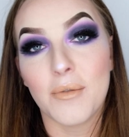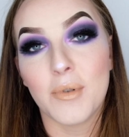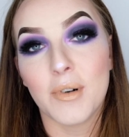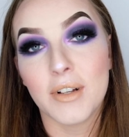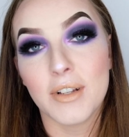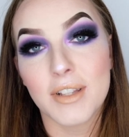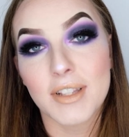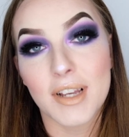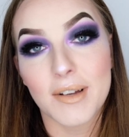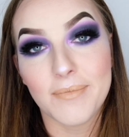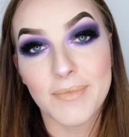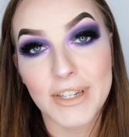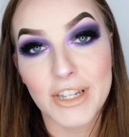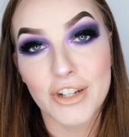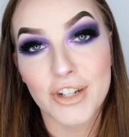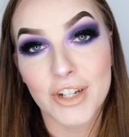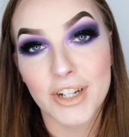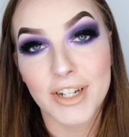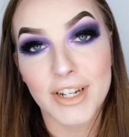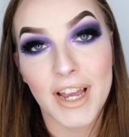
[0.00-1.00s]
was a
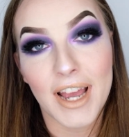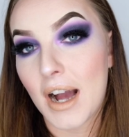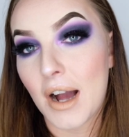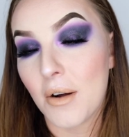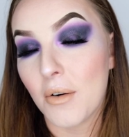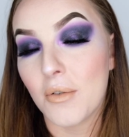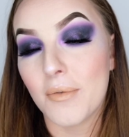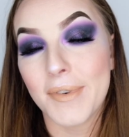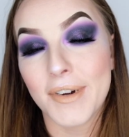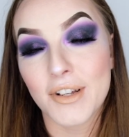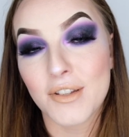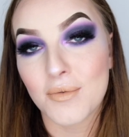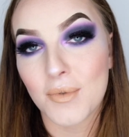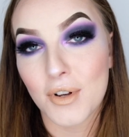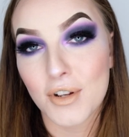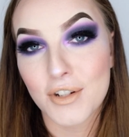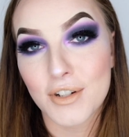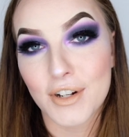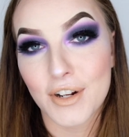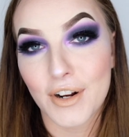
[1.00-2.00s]
mission. I almost
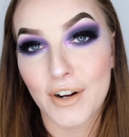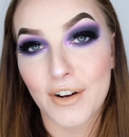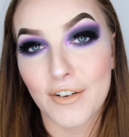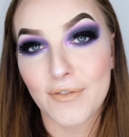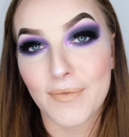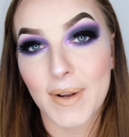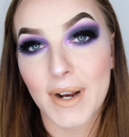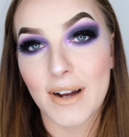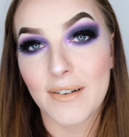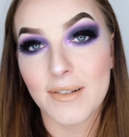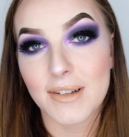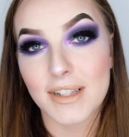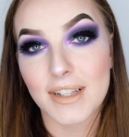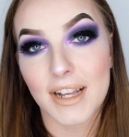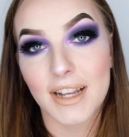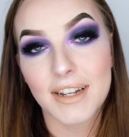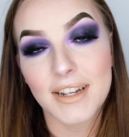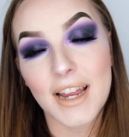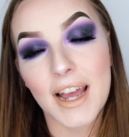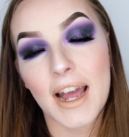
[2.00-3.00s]
washed it off, but I was
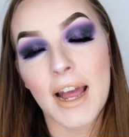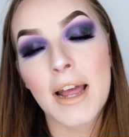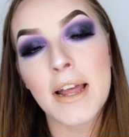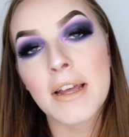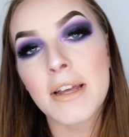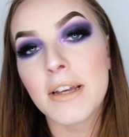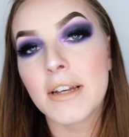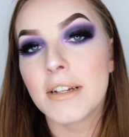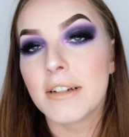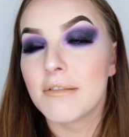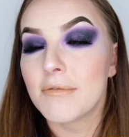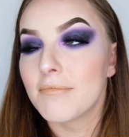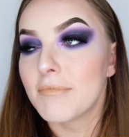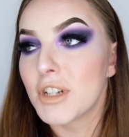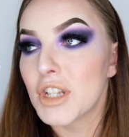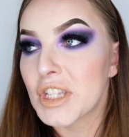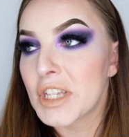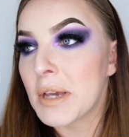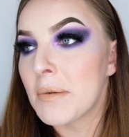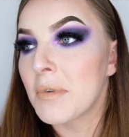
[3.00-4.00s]
like, nah,
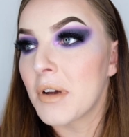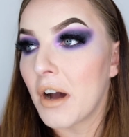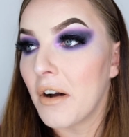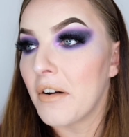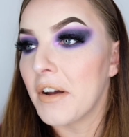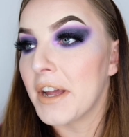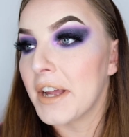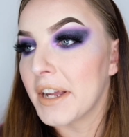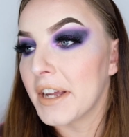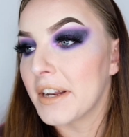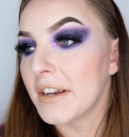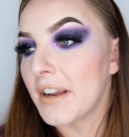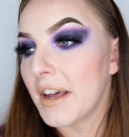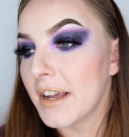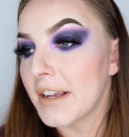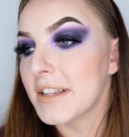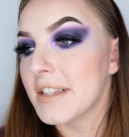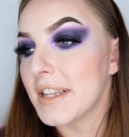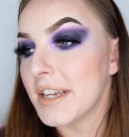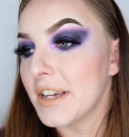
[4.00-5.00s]
just keep going and
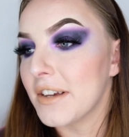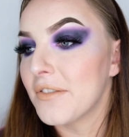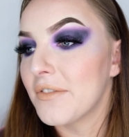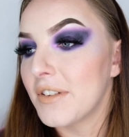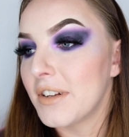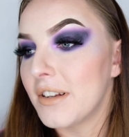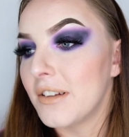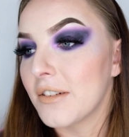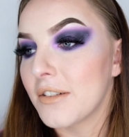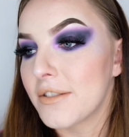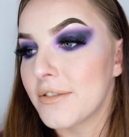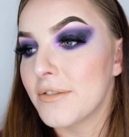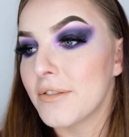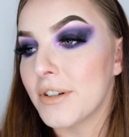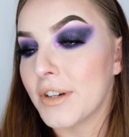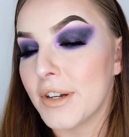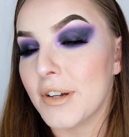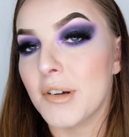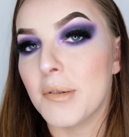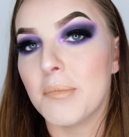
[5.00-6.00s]
like see if it looks all
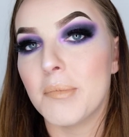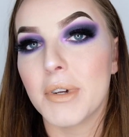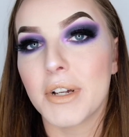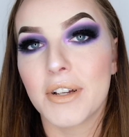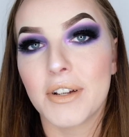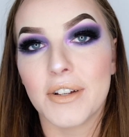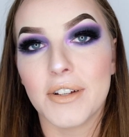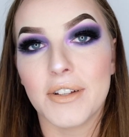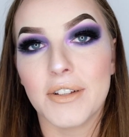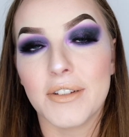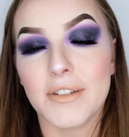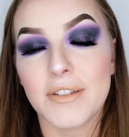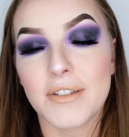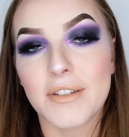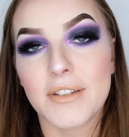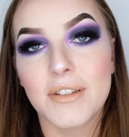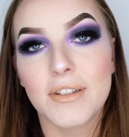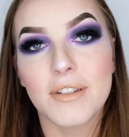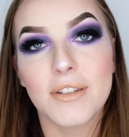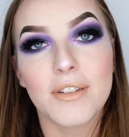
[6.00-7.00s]
good,
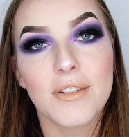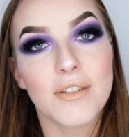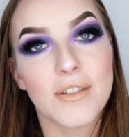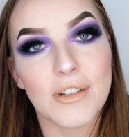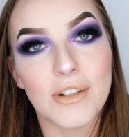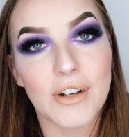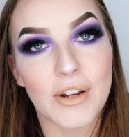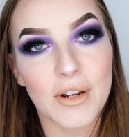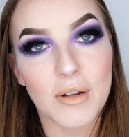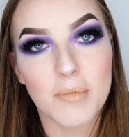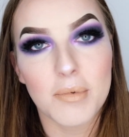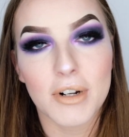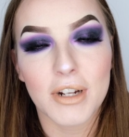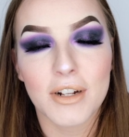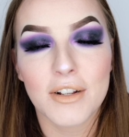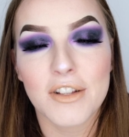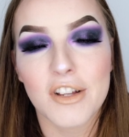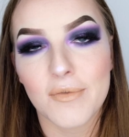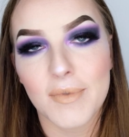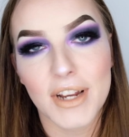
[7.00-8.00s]
because you know, you put
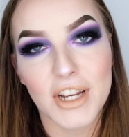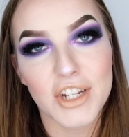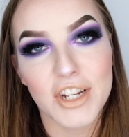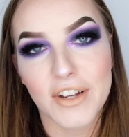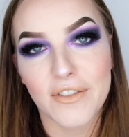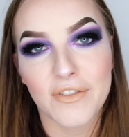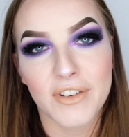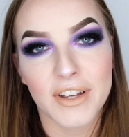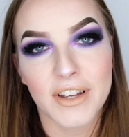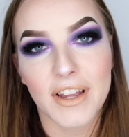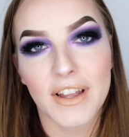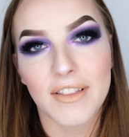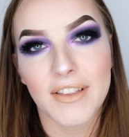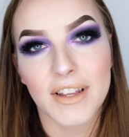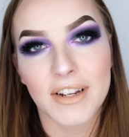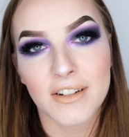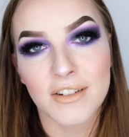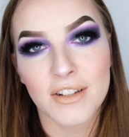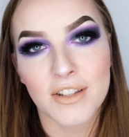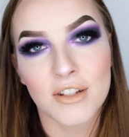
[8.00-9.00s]
in so much effort and
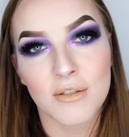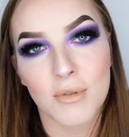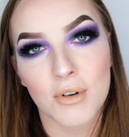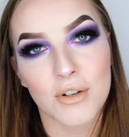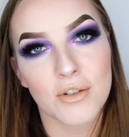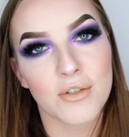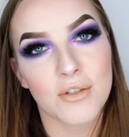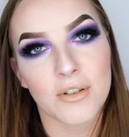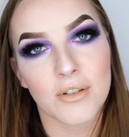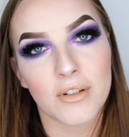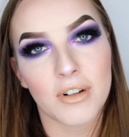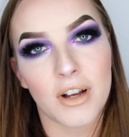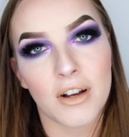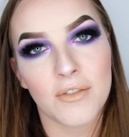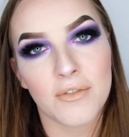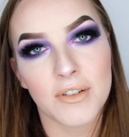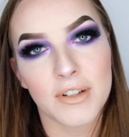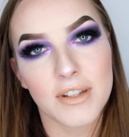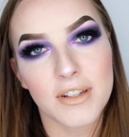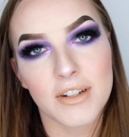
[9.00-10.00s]
then just to wash it all
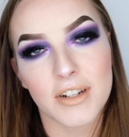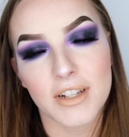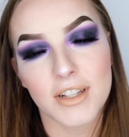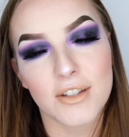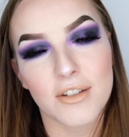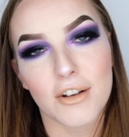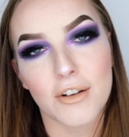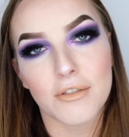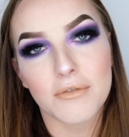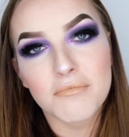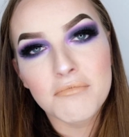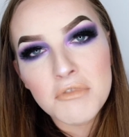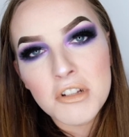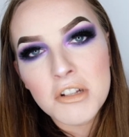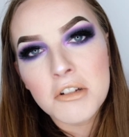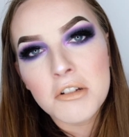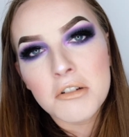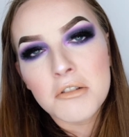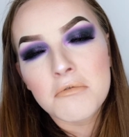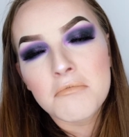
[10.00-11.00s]
off, it's just so
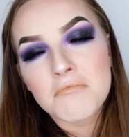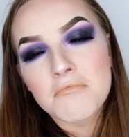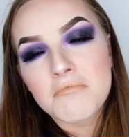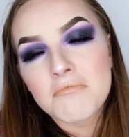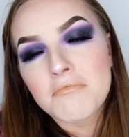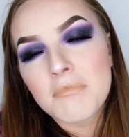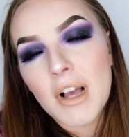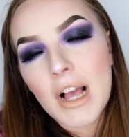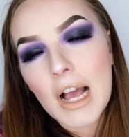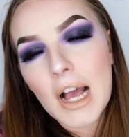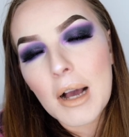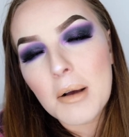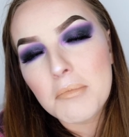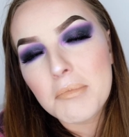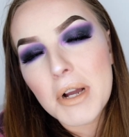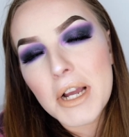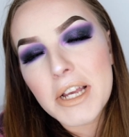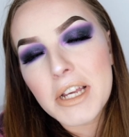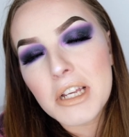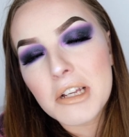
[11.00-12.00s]

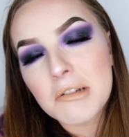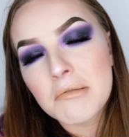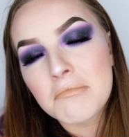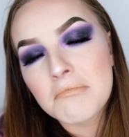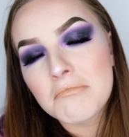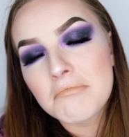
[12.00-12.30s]
heartbreaking.